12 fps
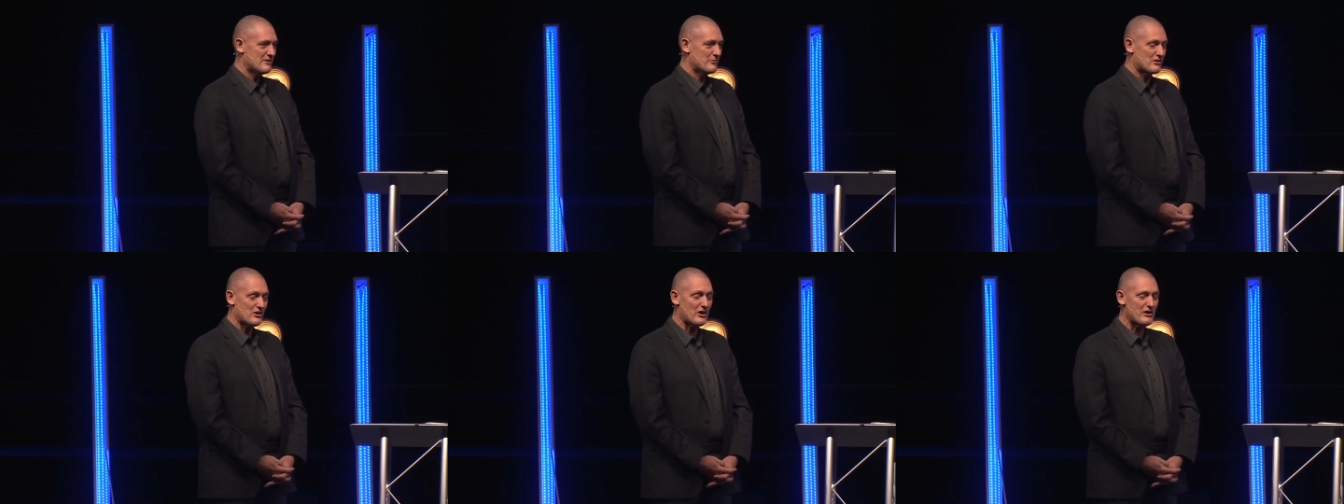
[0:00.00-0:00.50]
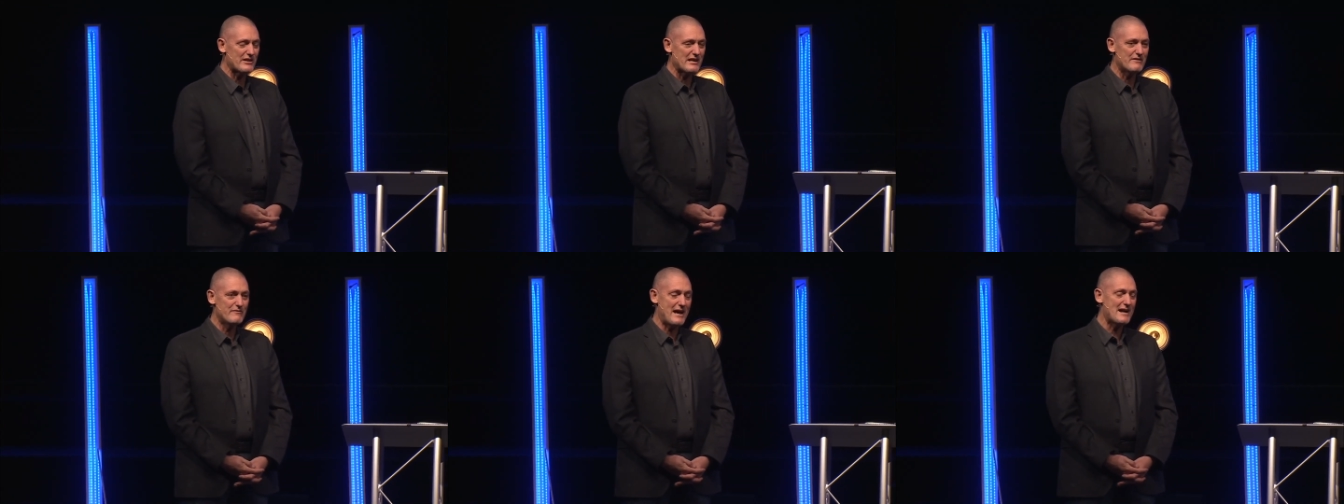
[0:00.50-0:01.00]
With all the
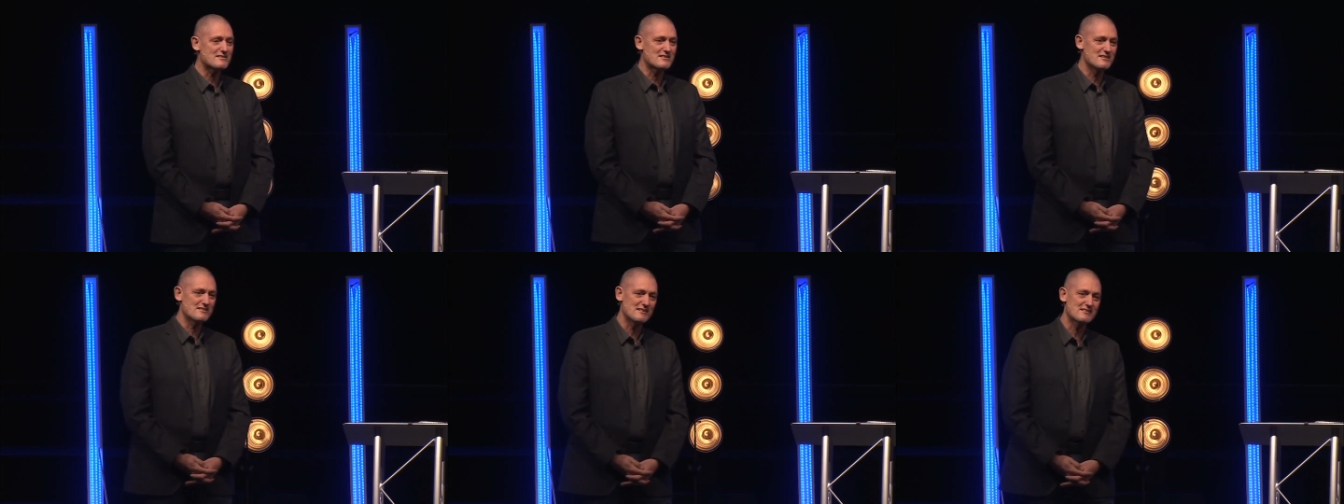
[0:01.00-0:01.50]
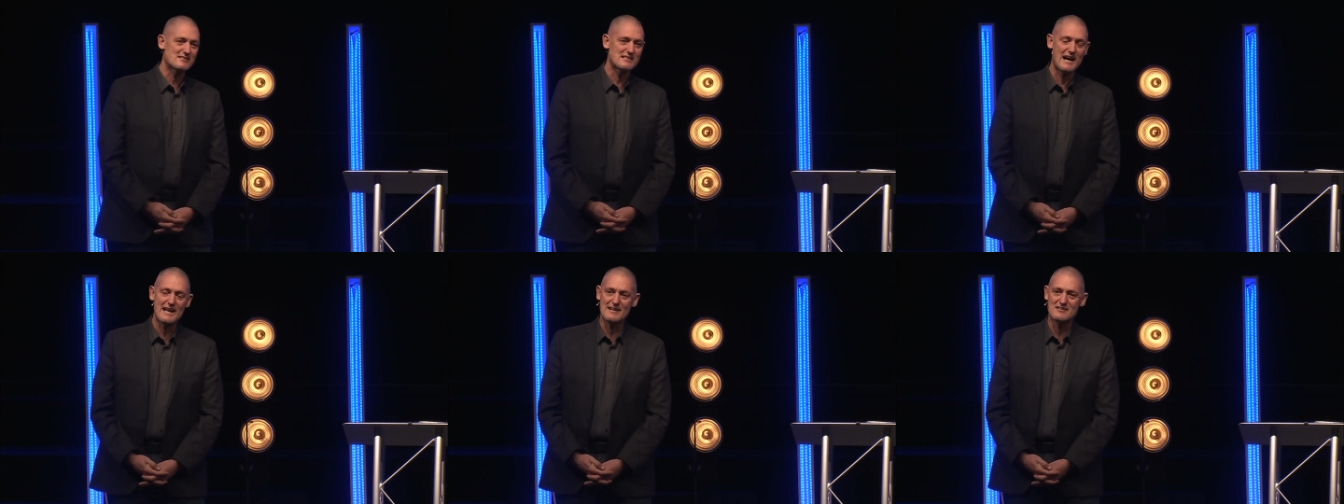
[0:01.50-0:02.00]
advances in
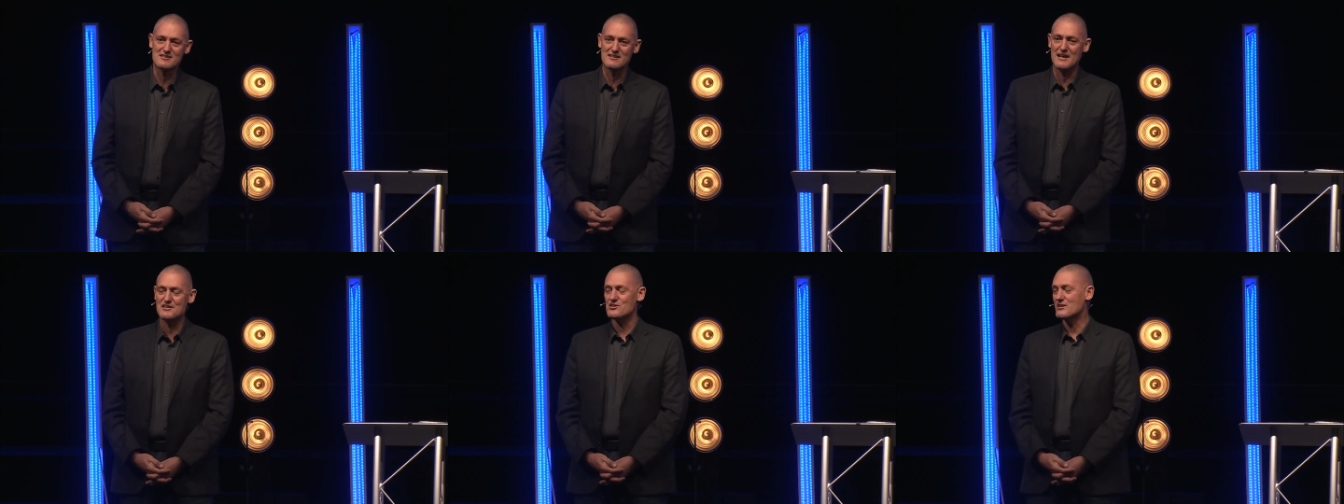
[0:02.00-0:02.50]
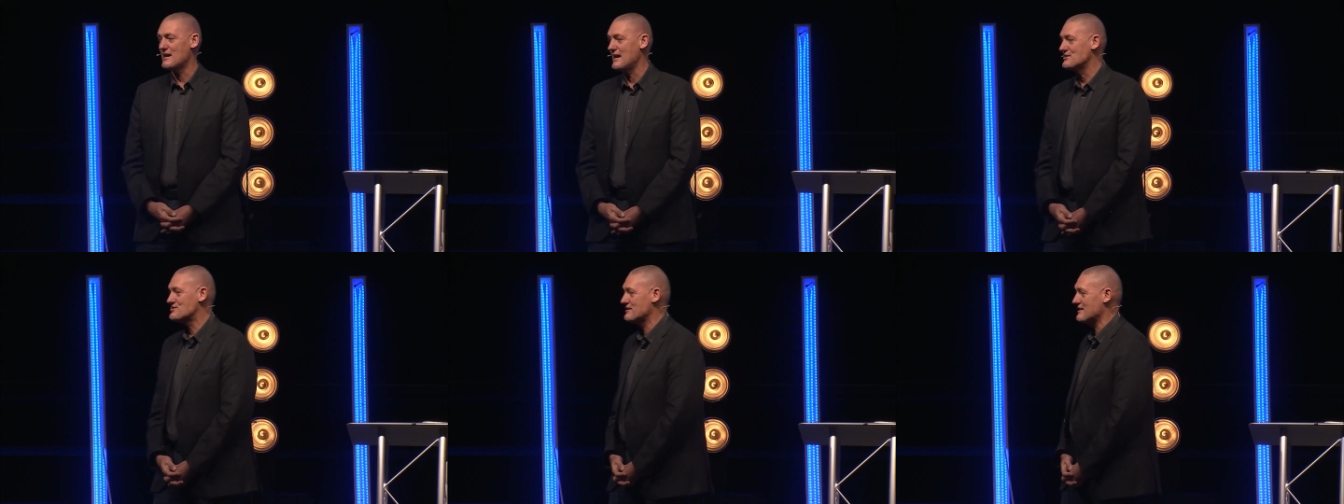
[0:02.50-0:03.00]
science and
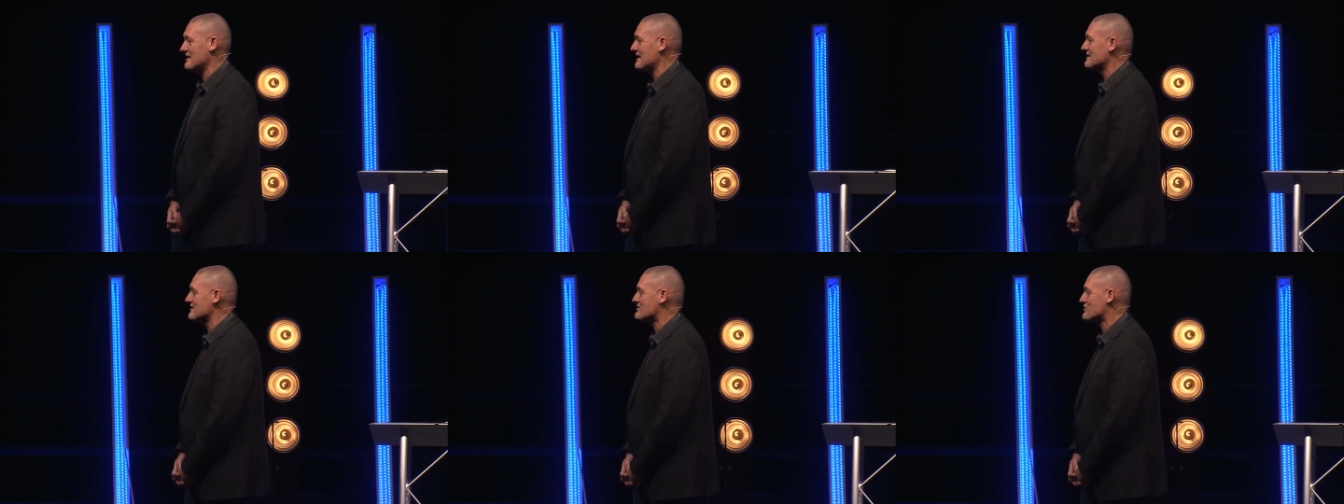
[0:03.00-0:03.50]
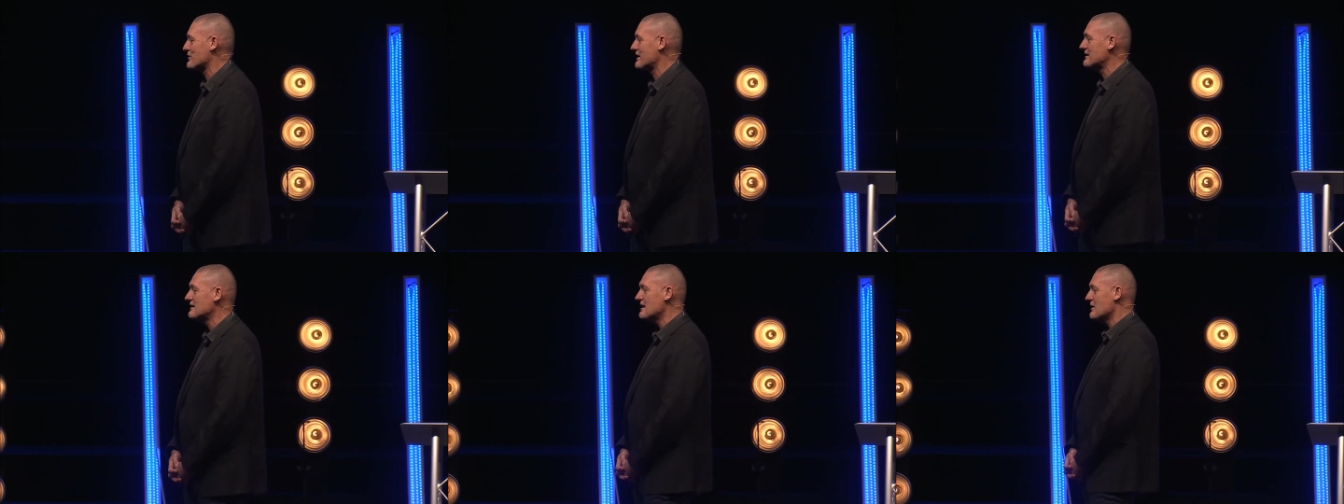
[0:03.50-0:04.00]
education and industry,